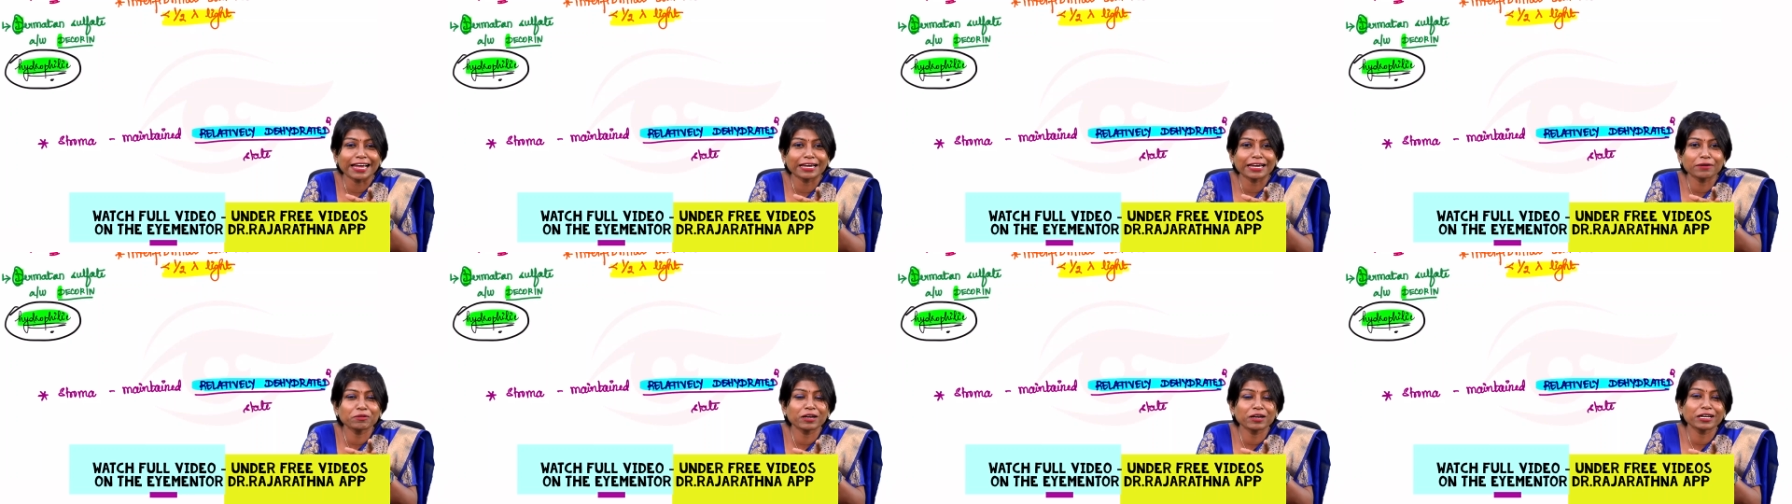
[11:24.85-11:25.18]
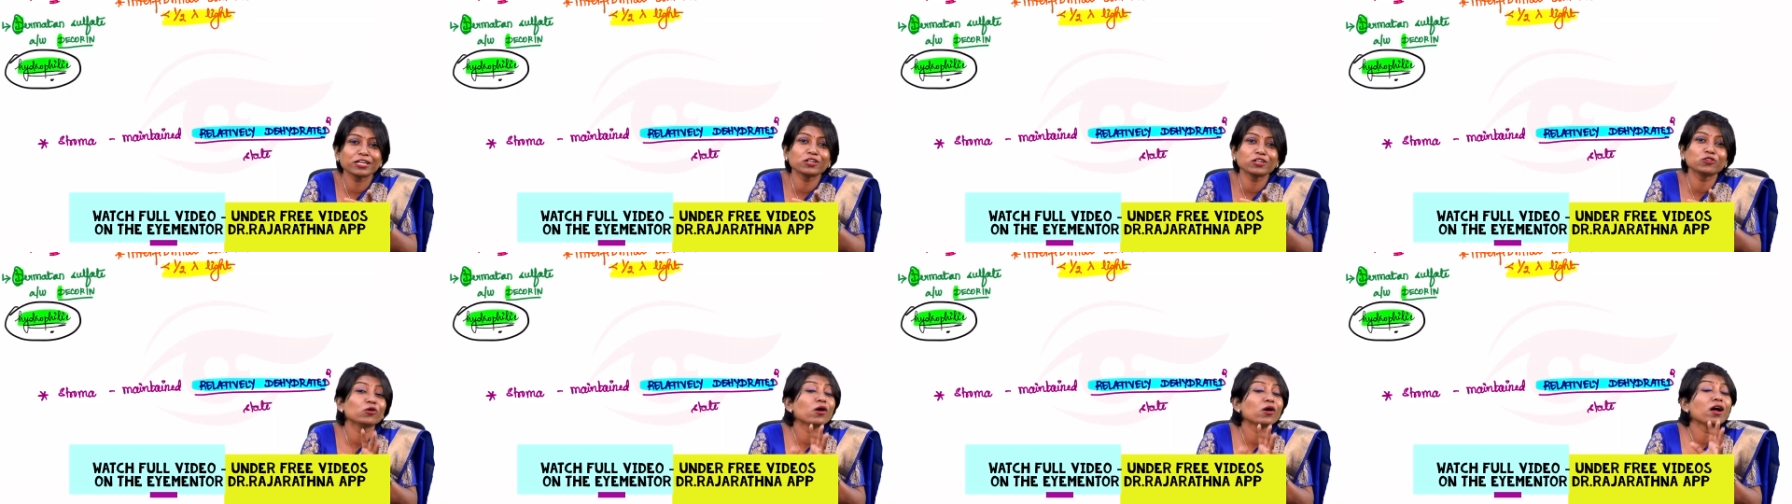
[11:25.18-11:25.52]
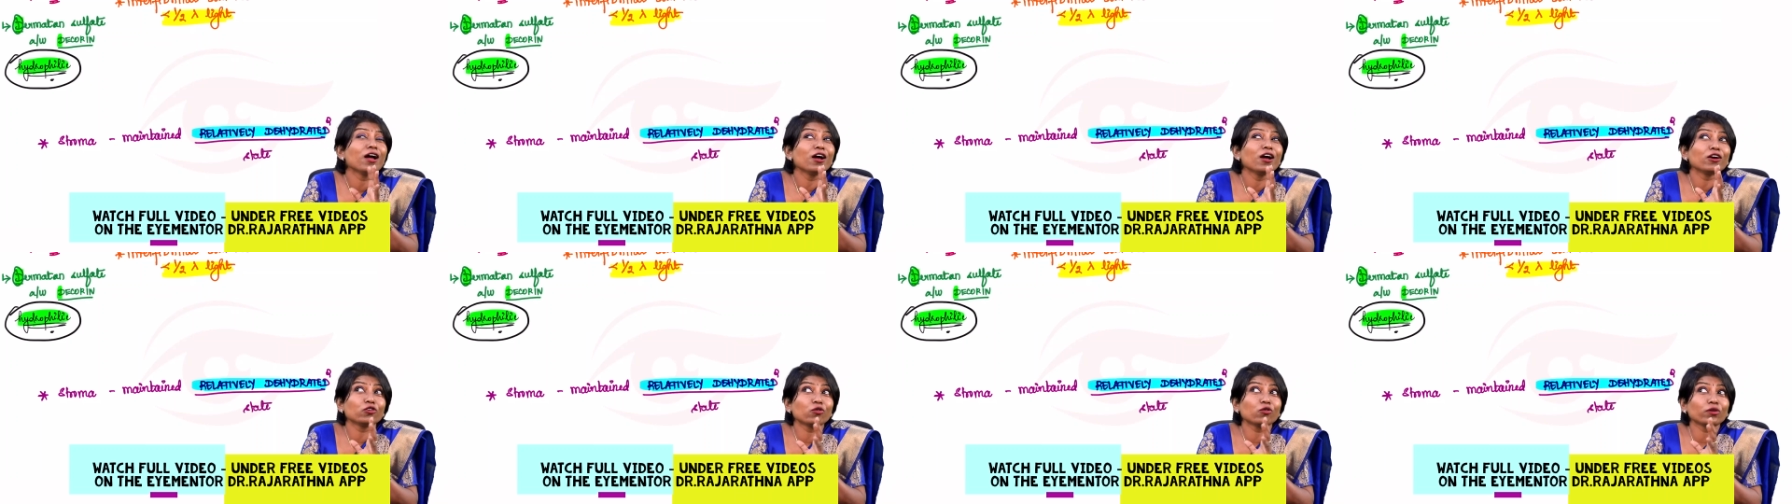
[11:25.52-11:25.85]
I keep telling you,
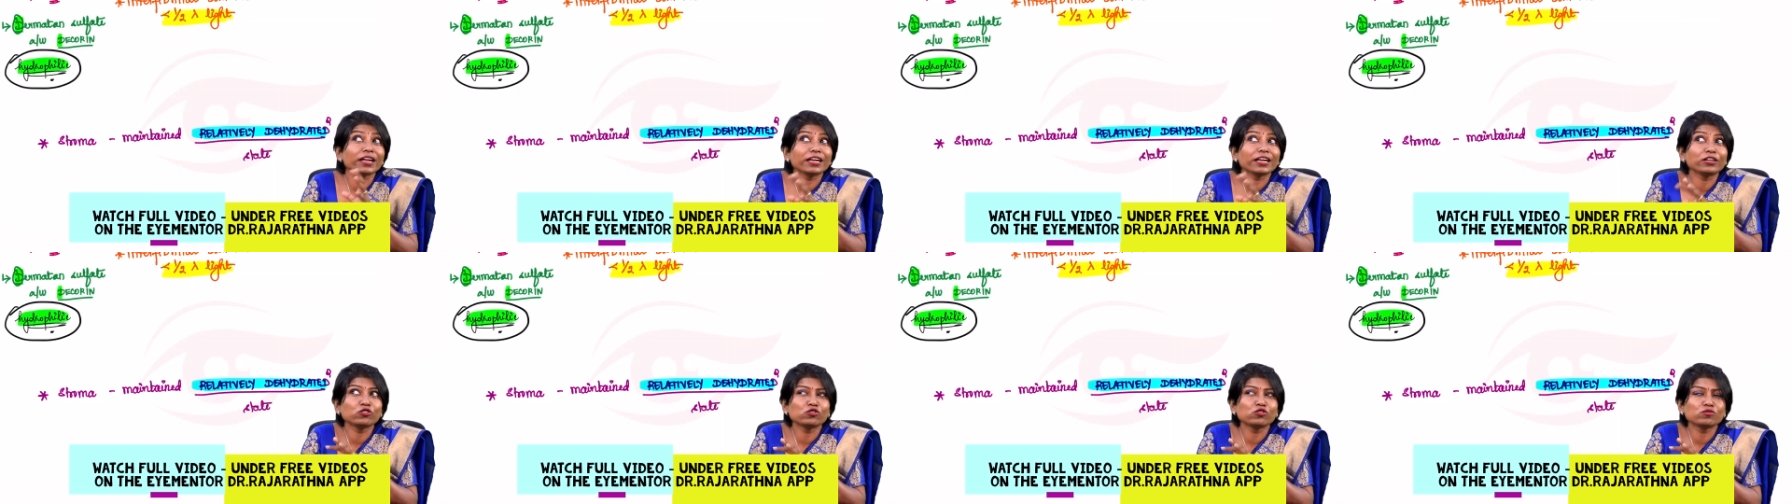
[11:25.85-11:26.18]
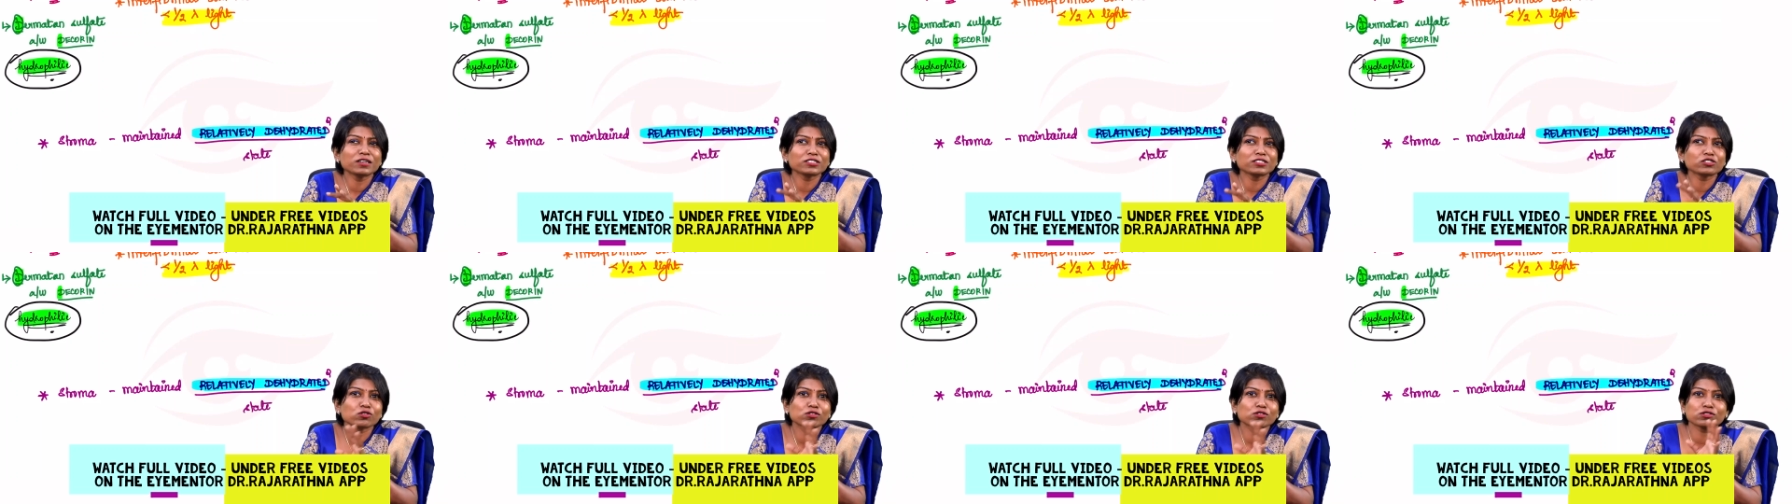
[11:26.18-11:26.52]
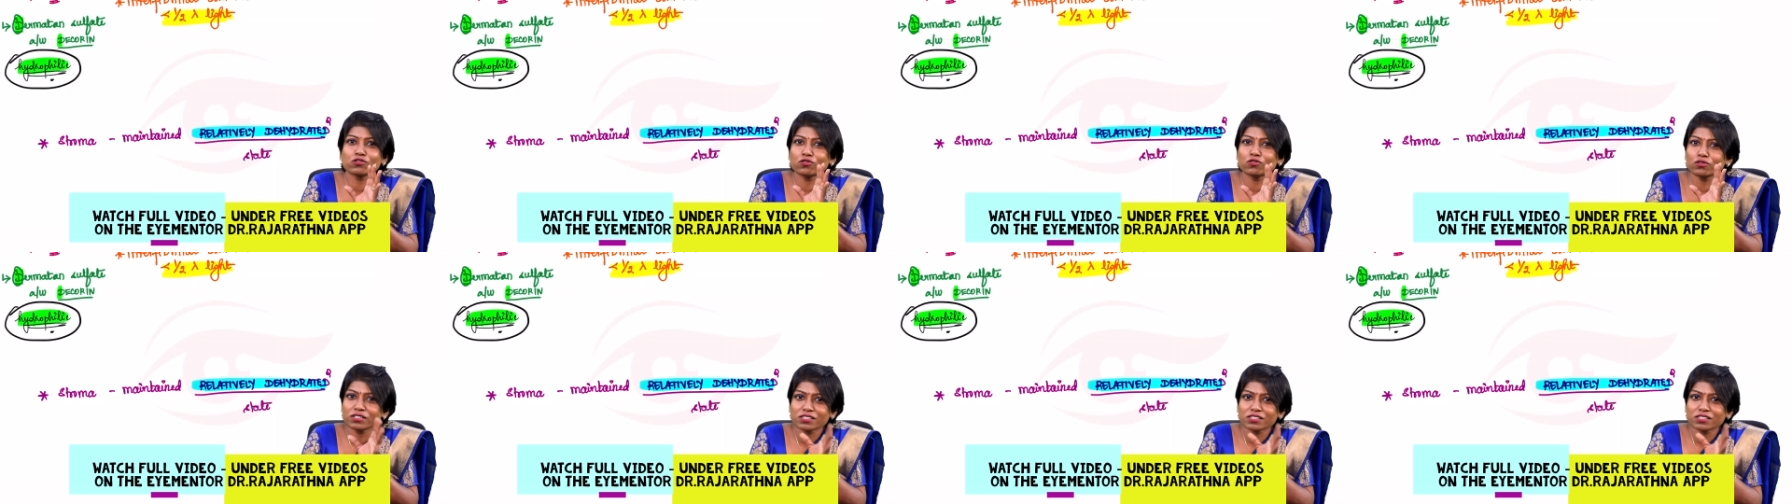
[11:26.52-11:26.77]
don't eat too much also.